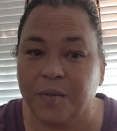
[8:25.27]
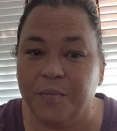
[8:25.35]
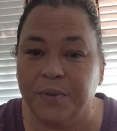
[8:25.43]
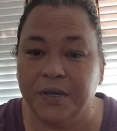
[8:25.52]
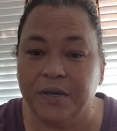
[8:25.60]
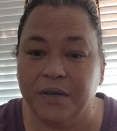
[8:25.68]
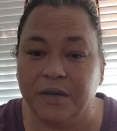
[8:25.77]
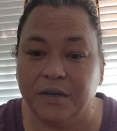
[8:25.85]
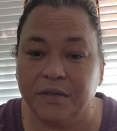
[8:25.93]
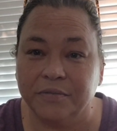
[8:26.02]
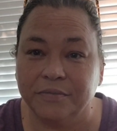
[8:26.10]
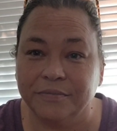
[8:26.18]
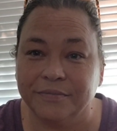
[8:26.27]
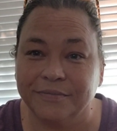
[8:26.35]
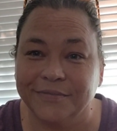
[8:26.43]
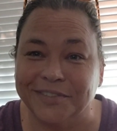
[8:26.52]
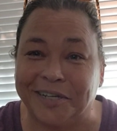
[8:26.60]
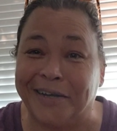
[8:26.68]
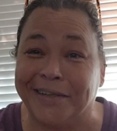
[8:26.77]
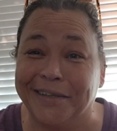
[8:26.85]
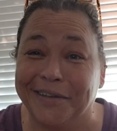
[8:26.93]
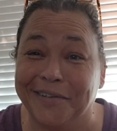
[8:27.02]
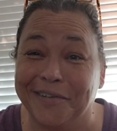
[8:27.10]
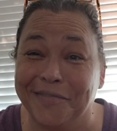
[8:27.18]
Been trying to get
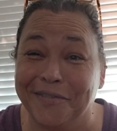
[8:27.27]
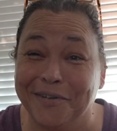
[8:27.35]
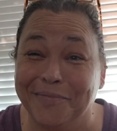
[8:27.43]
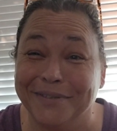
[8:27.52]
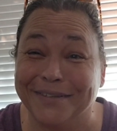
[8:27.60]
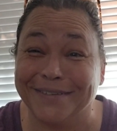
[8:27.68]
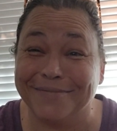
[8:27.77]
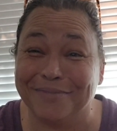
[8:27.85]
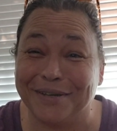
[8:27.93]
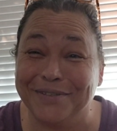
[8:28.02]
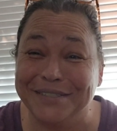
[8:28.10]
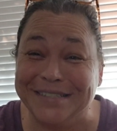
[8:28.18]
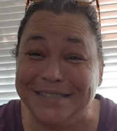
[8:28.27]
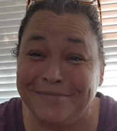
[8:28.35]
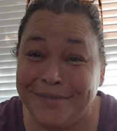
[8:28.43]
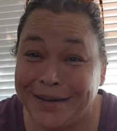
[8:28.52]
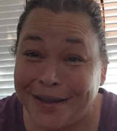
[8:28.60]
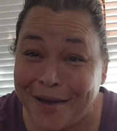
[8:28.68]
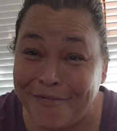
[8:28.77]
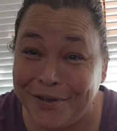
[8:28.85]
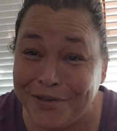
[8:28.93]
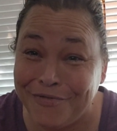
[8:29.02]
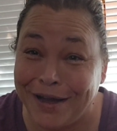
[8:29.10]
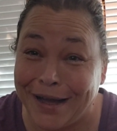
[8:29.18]
the nerve up to post this video for
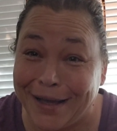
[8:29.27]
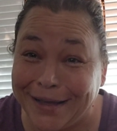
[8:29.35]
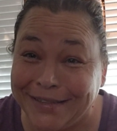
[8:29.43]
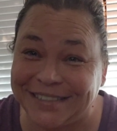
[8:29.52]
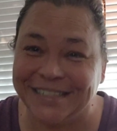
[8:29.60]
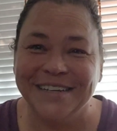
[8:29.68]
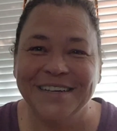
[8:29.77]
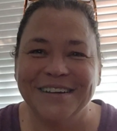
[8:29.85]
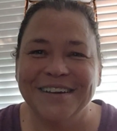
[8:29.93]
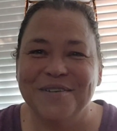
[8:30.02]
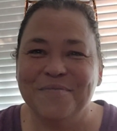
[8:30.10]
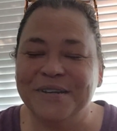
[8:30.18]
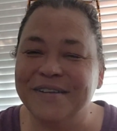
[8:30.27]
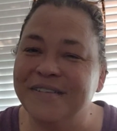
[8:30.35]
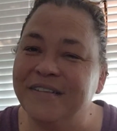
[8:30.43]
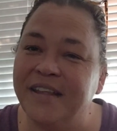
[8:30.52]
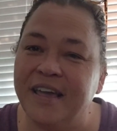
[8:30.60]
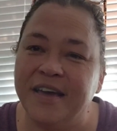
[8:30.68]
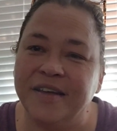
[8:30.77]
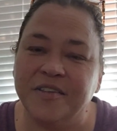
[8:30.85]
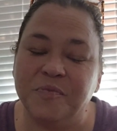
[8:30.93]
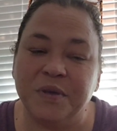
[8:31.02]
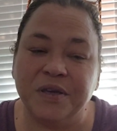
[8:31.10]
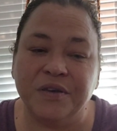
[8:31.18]
you guys. But other than that, it's
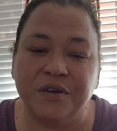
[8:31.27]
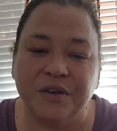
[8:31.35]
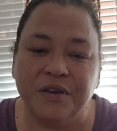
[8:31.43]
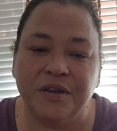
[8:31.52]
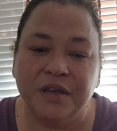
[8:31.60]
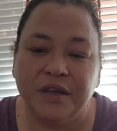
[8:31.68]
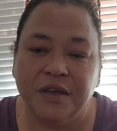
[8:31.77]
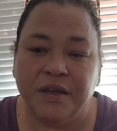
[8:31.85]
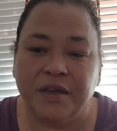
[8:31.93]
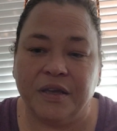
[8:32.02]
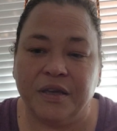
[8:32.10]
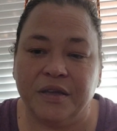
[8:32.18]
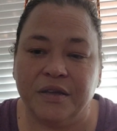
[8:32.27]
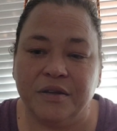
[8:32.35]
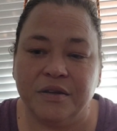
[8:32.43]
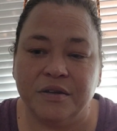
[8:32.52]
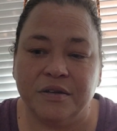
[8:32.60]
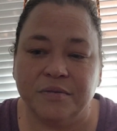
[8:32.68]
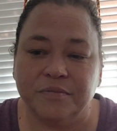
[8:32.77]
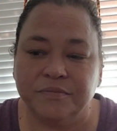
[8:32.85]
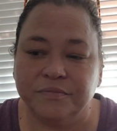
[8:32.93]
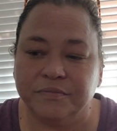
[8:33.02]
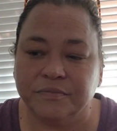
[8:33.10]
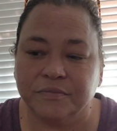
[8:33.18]
been good. And,
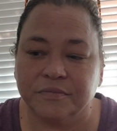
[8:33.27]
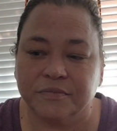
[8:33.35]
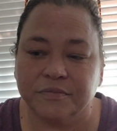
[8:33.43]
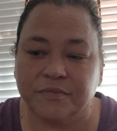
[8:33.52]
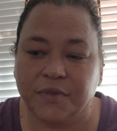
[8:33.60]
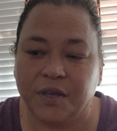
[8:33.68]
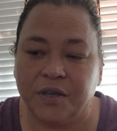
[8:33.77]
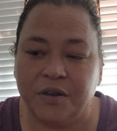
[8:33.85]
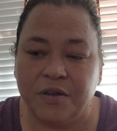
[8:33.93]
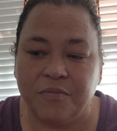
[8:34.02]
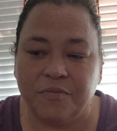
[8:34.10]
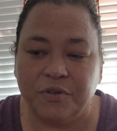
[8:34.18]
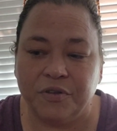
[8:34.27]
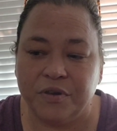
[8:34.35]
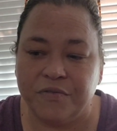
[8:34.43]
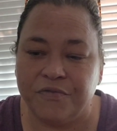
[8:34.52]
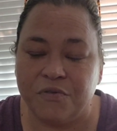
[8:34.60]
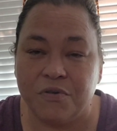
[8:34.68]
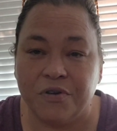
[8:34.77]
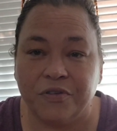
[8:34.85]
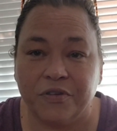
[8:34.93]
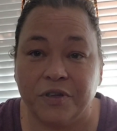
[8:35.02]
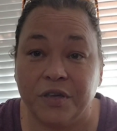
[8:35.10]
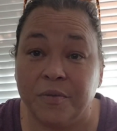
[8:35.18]
you know, looking forward
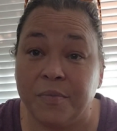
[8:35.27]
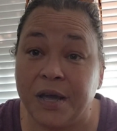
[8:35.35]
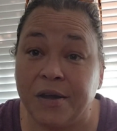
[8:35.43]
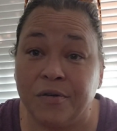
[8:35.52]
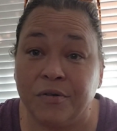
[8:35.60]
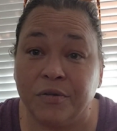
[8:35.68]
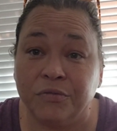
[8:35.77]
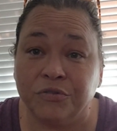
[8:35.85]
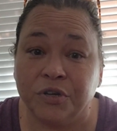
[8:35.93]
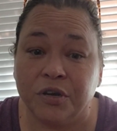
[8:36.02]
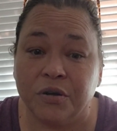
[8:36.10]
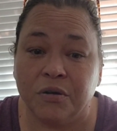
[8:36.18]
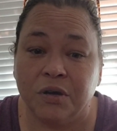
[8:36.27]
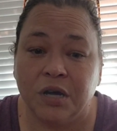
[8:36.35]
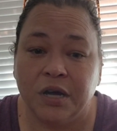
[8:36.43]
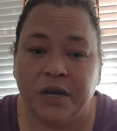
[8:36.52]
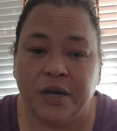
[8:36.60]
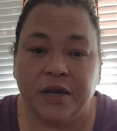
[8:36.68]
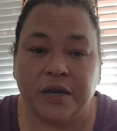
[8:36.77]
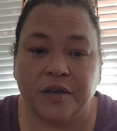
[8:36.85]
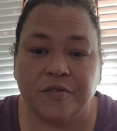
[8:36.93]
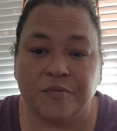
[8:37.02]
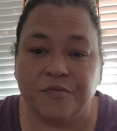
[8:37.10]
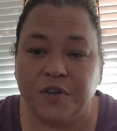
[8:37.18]
to getting back on trail. I got
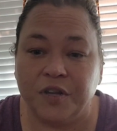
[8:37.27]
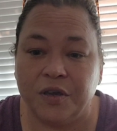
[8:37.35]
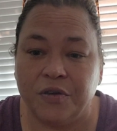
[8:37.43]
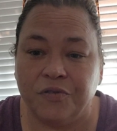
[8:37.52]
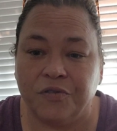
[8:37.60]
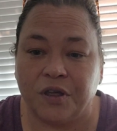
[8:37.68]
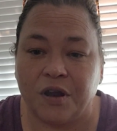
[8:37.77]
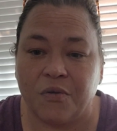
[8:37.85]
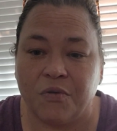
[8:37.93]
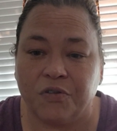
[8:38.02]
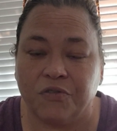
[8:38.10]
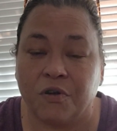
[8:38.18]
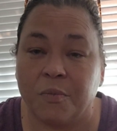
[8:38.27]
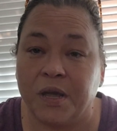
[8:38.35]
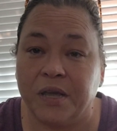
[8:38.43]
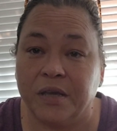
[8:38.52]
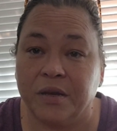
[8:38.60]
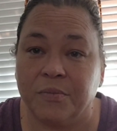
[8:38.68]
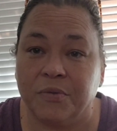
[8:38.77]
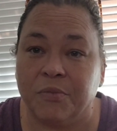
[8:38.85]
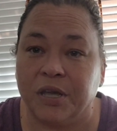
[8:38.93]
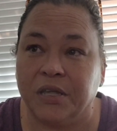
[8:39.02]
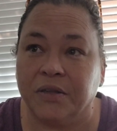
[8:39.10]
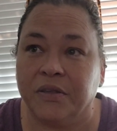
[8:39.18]
some videos that I want to start making. Been
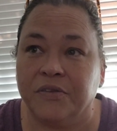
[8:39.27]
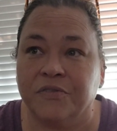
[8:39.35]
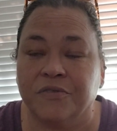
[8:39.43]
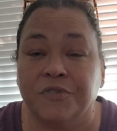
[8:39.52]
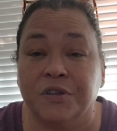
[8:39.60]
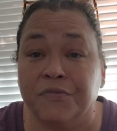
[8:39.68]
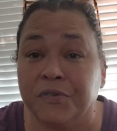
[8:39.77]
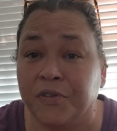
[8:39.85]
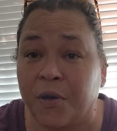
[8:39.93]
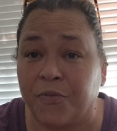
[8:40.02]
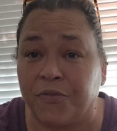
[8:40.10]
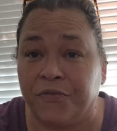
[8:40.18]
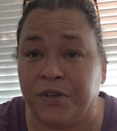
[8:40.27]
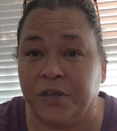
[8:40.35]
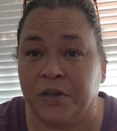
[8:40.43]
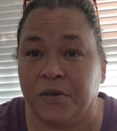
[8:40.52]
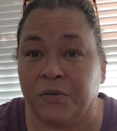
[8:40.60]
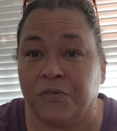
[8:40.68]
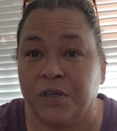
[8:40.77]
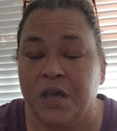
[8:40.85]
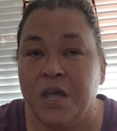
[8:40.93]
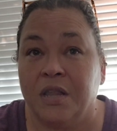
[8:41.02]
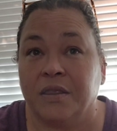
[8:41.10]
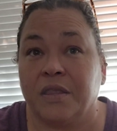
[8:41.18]
making lists of different types of videos
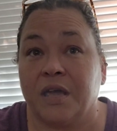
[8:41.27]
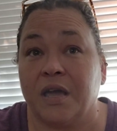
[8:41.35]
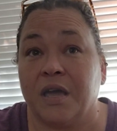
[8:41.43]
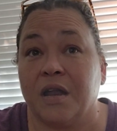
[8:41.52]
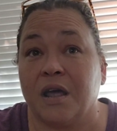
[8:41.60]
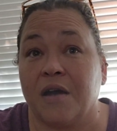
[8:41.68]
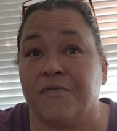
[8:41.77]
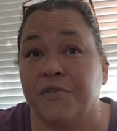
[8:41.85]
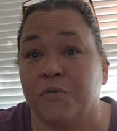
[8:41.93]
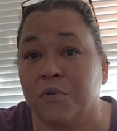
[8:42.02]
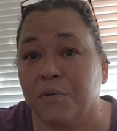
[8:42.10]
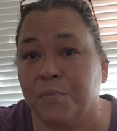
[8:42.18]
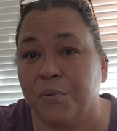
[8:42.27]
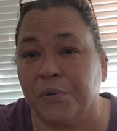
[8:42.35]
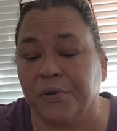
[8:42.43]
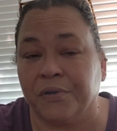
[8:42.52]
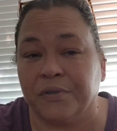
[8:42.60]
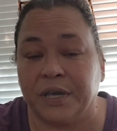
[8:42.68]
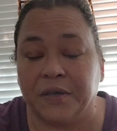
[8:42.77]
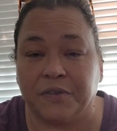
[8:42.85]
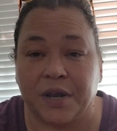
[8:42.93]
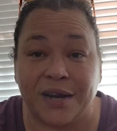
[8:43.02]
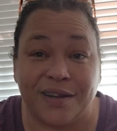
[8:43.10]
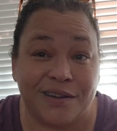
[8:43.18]
that I felt were important, things that
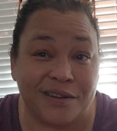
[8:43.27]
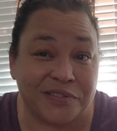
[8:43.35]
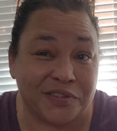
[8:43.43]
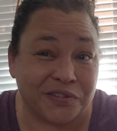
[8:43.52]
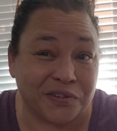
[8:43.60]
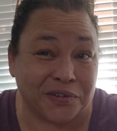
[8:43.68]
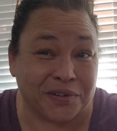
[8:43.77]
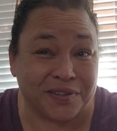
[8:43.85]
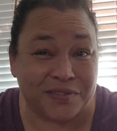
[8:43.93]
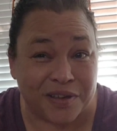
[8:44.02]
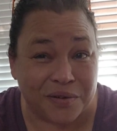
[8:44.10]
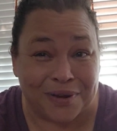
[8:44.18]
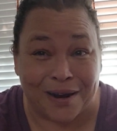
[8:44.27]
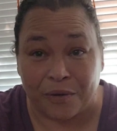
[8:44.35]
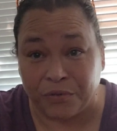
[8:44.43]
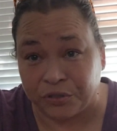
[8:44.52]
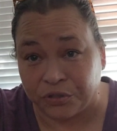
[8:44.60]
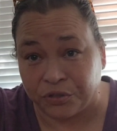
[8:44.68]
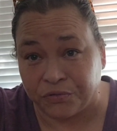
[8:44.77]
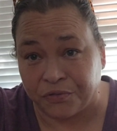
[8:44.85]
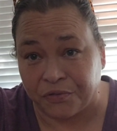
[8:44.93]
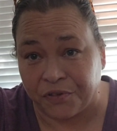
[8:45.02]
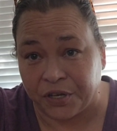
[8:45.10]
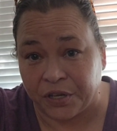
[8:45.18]
I didn't necessarily see when I was searching for
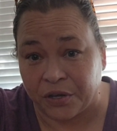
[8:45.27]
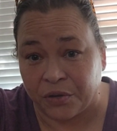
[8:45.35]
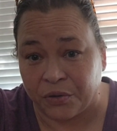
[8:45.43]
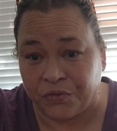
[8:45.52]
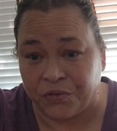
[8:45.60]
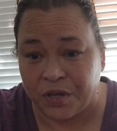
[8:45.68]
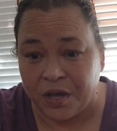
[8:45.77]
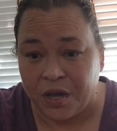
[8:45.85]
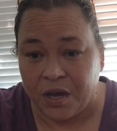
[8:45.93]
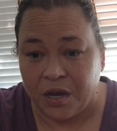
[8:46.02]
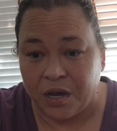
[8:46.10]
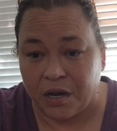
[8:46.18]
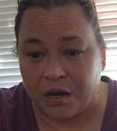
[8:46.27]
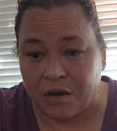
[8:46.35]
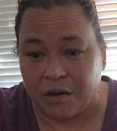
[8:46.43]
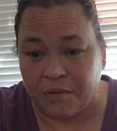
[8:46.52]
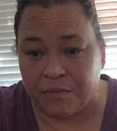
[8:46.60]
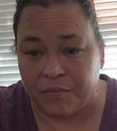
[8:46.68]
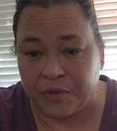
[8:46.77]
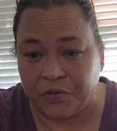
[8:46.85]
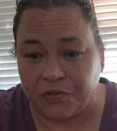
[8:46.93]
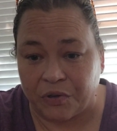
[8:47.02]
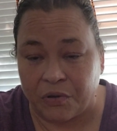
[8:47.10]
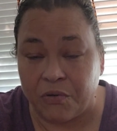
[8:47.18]
videos. And
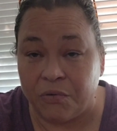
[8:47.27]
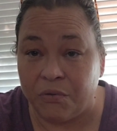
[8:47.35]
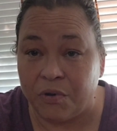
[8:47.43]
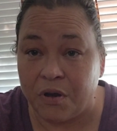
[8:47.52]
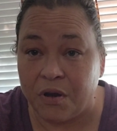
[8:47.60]
so,